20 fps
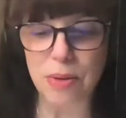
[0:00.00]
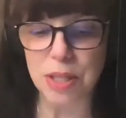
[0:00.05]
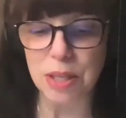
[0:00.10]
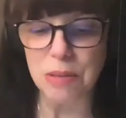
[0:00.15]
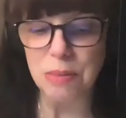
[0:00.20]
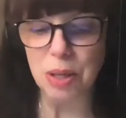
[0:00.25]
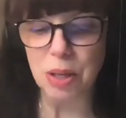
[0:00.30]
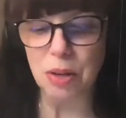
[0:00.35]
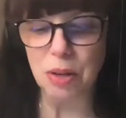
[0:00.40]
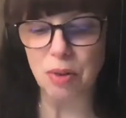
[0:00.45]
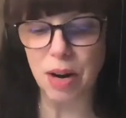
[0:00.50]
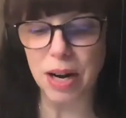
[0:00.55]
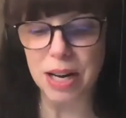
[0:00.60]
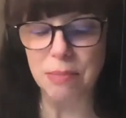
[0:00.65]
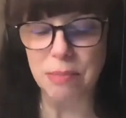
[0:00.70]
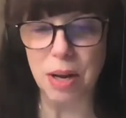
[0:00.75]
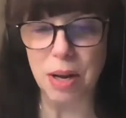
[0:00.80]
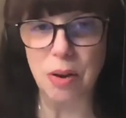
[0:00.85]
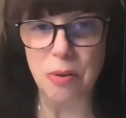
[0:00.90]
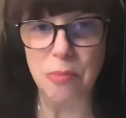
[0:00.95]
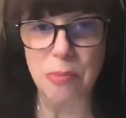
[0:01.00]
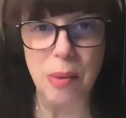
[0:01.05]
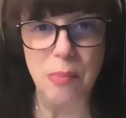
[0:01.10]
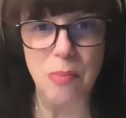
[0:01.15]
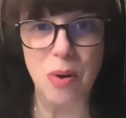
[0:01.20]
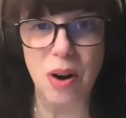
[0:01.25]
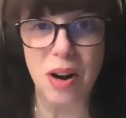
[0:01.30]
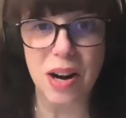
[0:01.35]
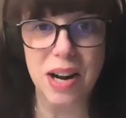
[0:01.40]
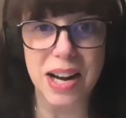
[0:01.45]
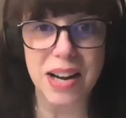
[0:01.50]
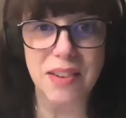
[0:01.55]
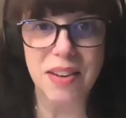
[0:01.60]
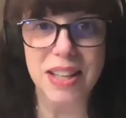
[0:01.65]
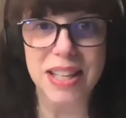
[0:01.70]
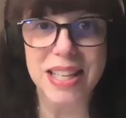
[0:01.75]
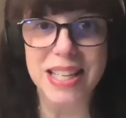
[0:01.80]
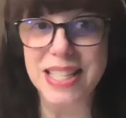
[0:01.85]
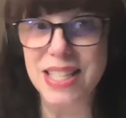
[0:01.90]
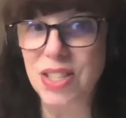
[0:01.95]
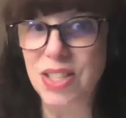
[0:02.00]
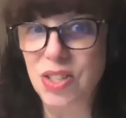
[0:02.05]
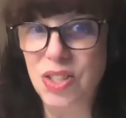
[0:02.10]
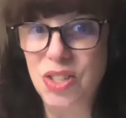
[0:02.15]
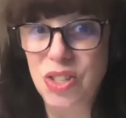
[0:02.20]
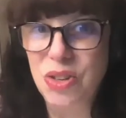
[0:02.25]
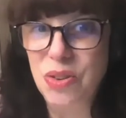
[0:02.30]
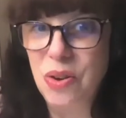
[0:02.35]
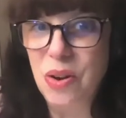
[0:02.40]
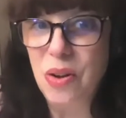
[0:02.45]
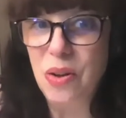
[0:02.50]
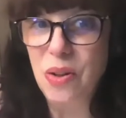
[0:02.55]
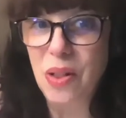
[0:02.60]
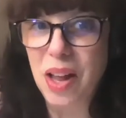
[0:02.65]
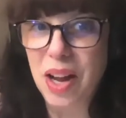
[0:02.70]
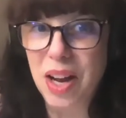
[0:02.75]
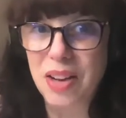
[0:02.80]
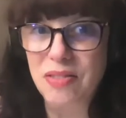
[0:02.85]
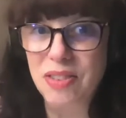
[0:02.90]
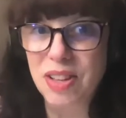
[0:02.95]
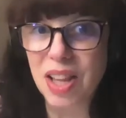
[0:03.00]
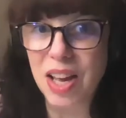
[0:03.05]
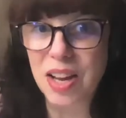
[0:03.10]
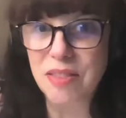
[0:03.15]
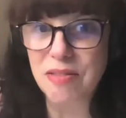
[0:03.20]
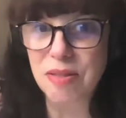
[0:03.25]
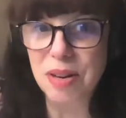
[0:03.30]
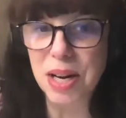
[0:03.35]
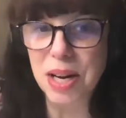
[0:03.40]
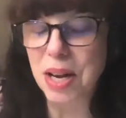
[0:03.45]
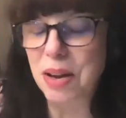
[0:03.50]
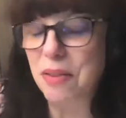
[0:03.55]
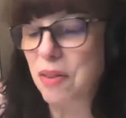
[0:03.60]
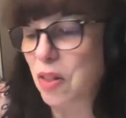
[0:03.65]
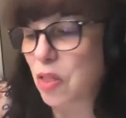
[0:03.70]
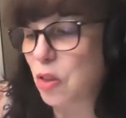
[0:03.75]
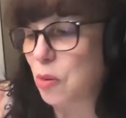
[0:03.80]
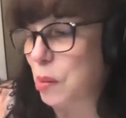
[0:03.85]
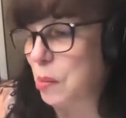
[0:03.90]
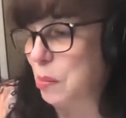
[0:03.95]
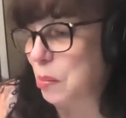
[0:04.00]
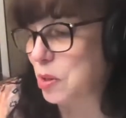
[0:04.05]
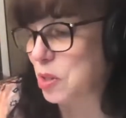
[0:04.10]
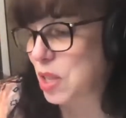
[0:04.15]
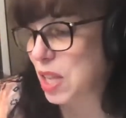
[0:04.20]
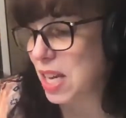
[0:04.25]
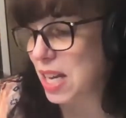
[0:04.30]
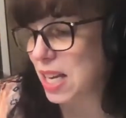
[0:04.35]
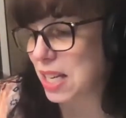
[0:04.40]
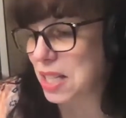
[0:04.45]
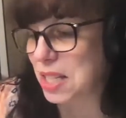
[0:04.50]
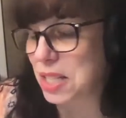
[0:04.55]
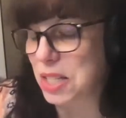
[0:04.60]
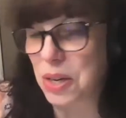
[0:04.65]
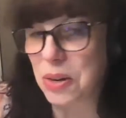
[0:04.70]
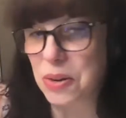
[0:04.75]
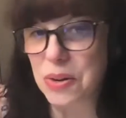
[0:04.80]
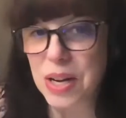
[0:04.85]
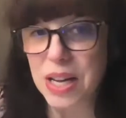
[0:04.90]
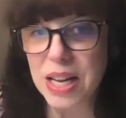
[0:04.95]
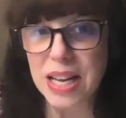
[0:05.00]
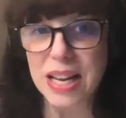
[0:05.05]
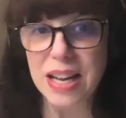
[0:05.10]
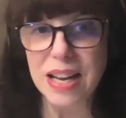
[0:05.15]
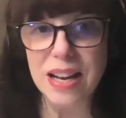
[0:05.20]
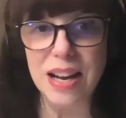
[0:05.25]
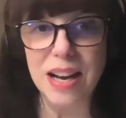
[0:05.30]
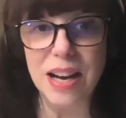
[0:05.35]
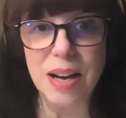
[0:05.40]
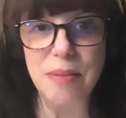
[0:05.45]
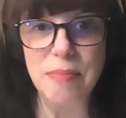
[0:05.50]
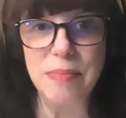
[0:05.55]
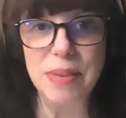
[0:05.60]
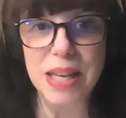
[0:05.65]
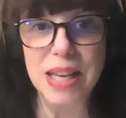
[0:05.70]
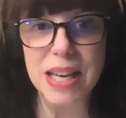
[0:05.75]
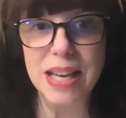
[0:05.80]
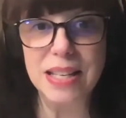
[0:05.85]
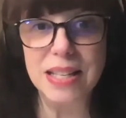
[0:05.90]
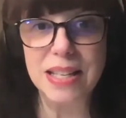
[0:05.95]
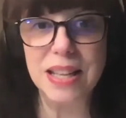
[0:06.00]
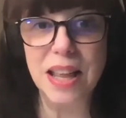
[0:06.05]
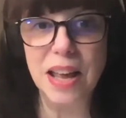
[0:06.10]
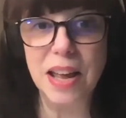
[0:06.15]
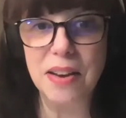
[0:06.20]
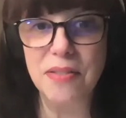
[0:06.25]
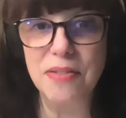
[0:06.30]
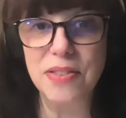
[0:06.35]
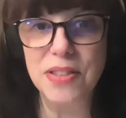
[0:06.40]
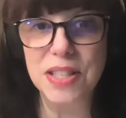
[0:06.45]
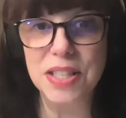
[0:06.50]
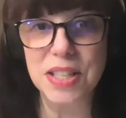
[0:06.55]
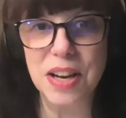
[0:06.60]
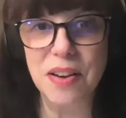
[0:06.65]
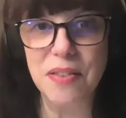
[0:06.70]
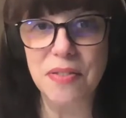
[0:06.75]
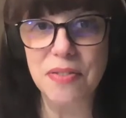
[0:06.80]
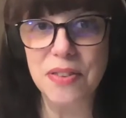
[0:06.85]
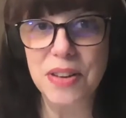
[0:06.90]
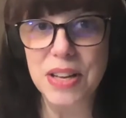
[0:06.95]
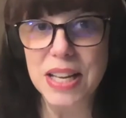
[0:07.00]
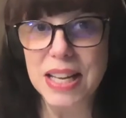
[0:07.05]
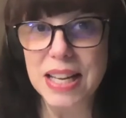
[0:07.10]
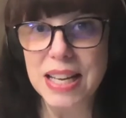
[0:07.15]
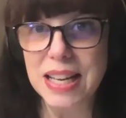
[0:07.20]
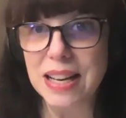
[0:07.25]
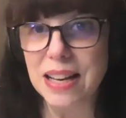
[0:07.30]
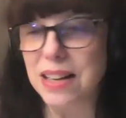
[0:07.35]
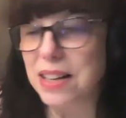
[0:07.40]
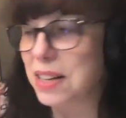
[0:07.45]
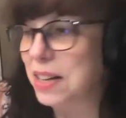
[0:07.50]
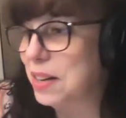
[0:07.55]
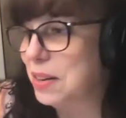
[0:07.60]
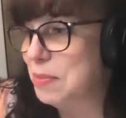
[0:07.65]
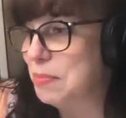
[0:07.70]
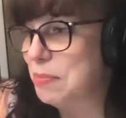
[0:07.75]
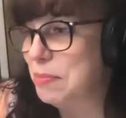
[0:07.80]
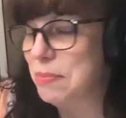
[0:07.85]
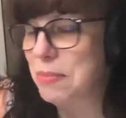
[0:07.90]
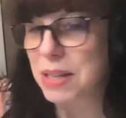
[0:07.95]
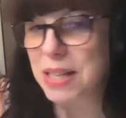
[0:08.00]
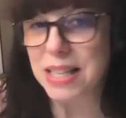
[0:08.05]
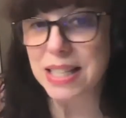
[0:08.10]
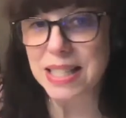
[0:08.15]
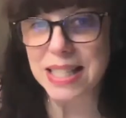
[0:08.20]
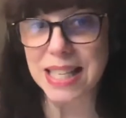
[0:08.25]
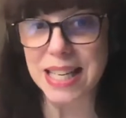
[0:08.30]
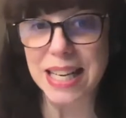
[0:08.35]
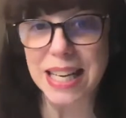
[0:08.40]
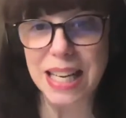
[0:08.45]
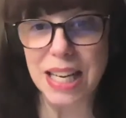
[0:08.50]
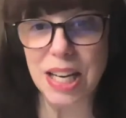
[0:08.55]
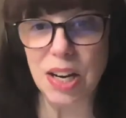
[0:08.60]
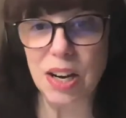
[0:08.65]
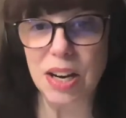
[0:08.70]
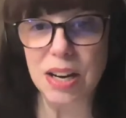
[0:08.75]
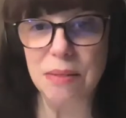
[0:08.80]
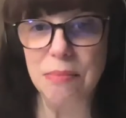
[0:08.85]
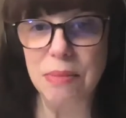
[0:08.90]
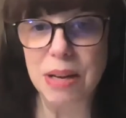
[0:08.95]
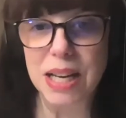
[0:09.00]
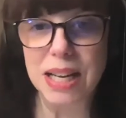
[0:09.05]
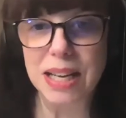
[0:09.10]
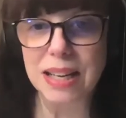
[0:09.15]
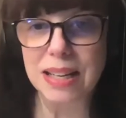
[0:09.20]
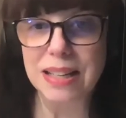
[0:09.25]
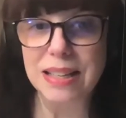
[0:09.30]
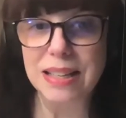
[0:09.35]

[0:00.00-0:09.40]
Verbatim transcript: in the middle of writing my own memoir, and I really didn't do a whole heck of a lot of reading of other people's things. So he has a lot of stuff sitting here in my